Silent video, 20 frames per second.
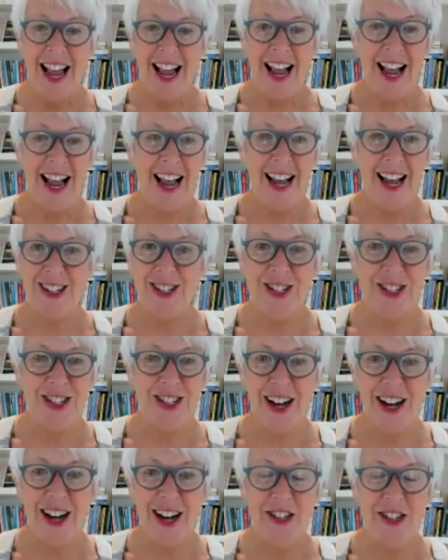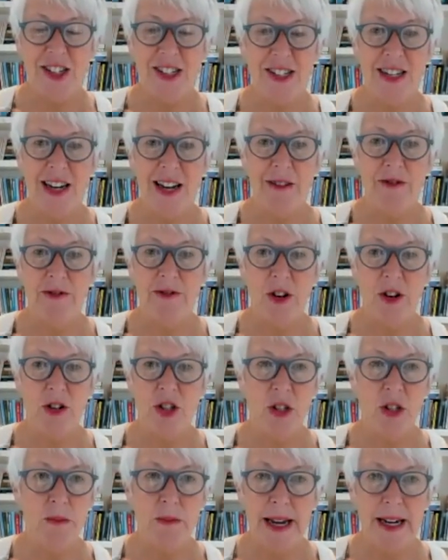and I just have far
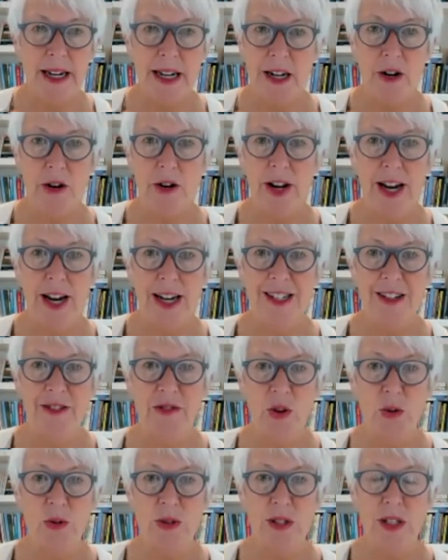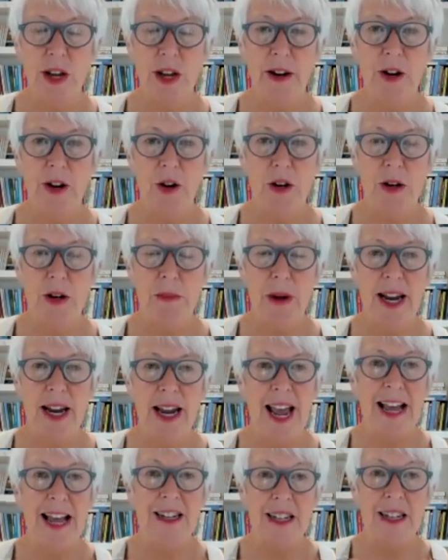too many creative thoughts going on in my
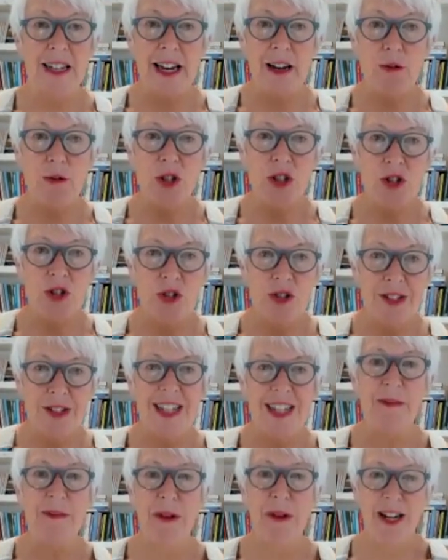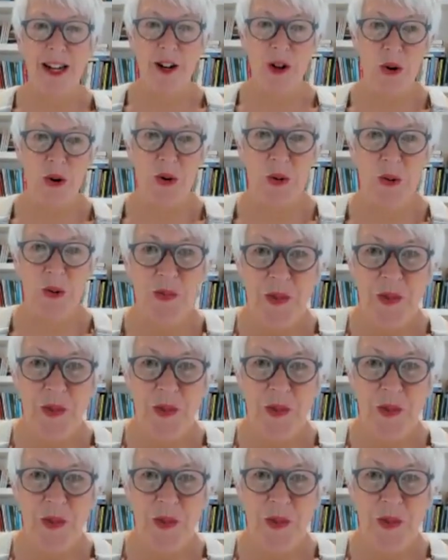head, it was deeply cool.